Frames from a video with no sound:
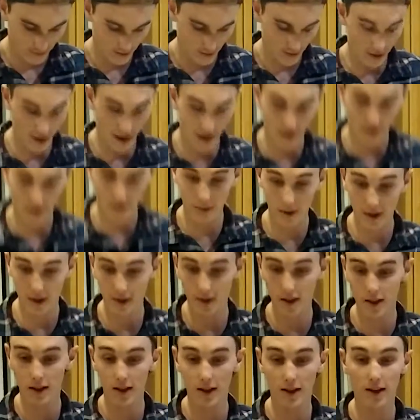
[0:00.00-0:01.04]
All right,
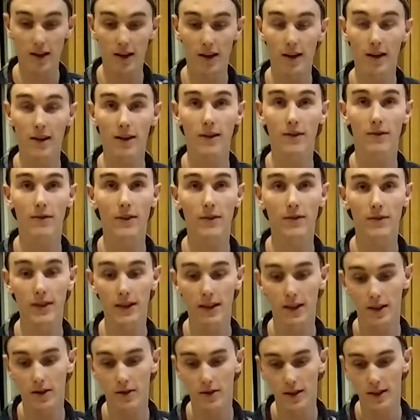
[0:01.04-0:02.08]
350
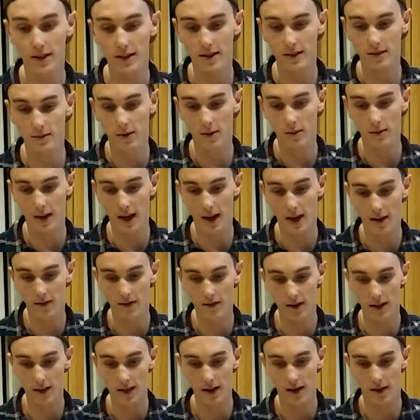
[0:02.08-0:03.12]
degrees is what we have
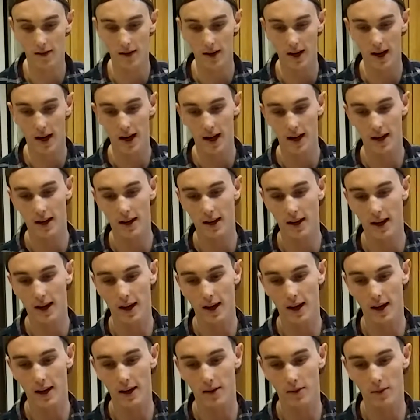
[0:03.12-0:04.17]
the oven at,
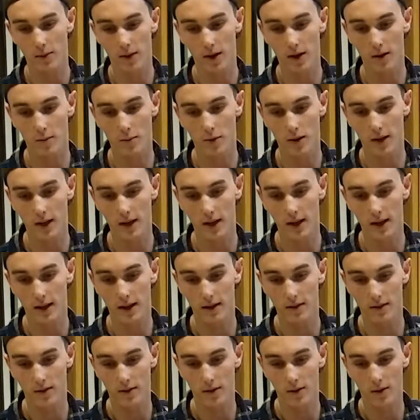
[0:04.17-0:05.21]
and we're gonna put it in
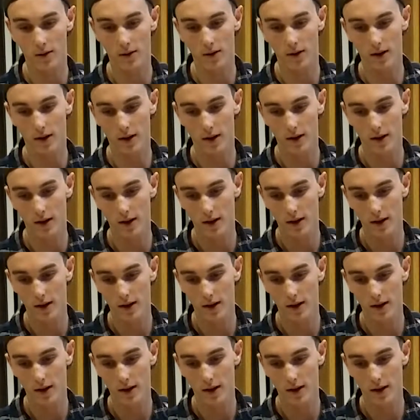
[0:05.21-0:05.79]
for